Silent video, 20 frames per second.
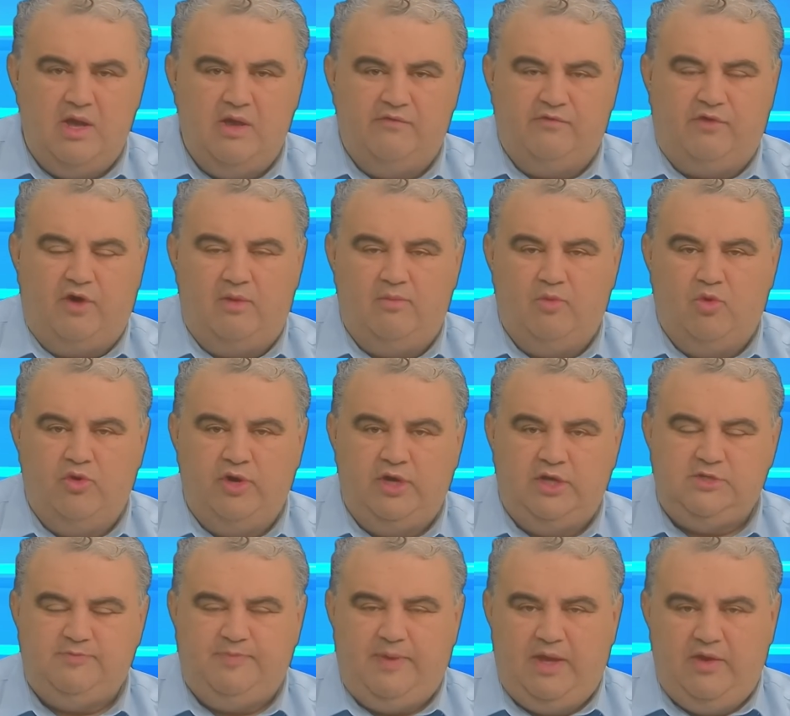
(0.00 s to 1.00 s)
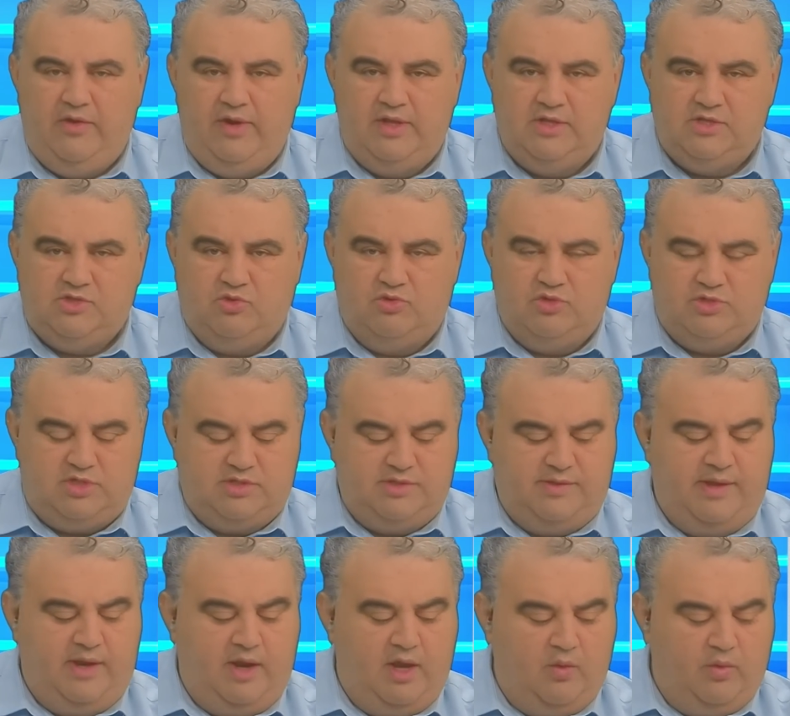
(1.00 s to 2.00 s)
far more experienced horses and
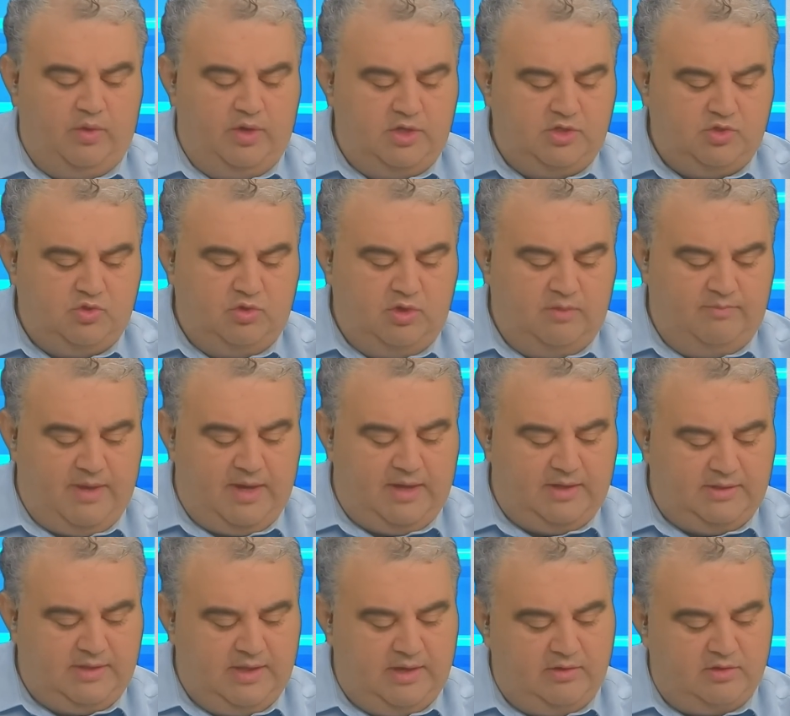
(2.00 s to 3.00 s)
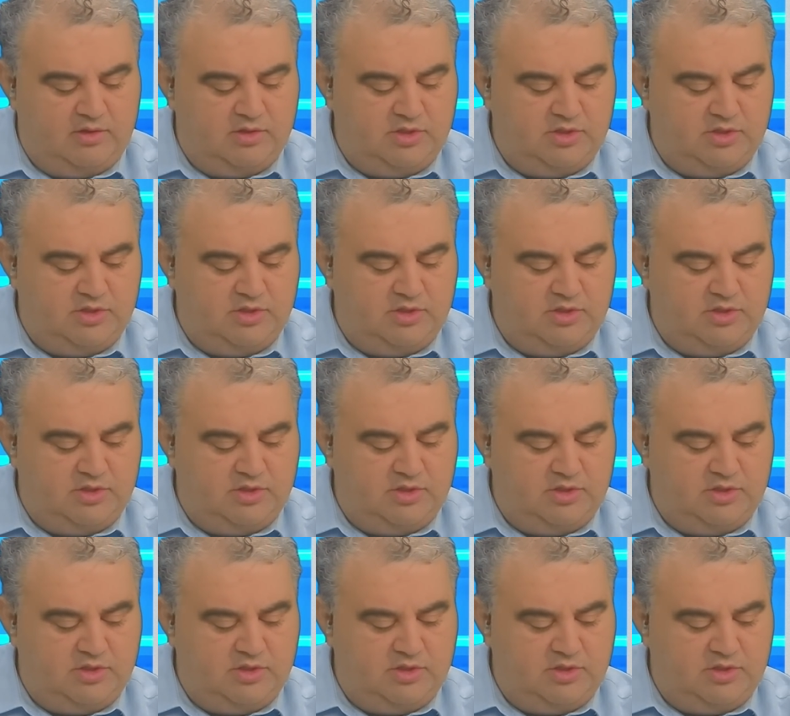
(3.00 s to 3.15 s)
they know what it's all about, Daryl.